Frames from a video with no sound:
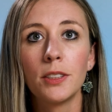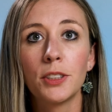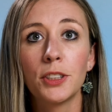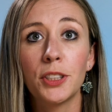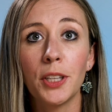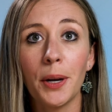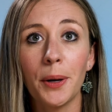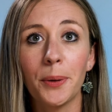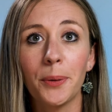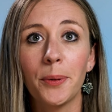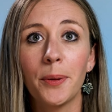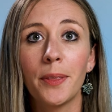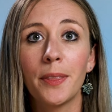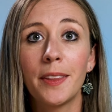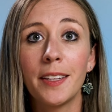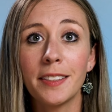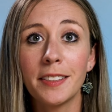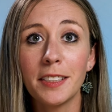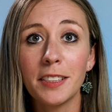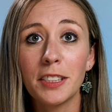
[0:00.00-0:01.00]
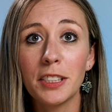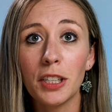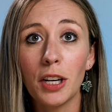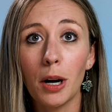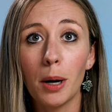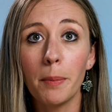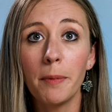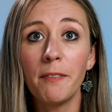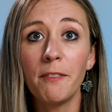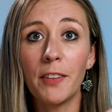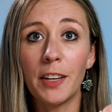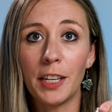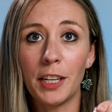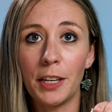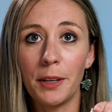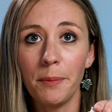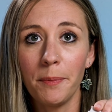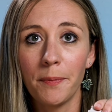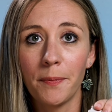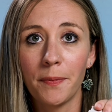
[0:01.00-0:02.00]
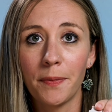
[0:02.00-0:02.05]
So this is the Garmin Venu,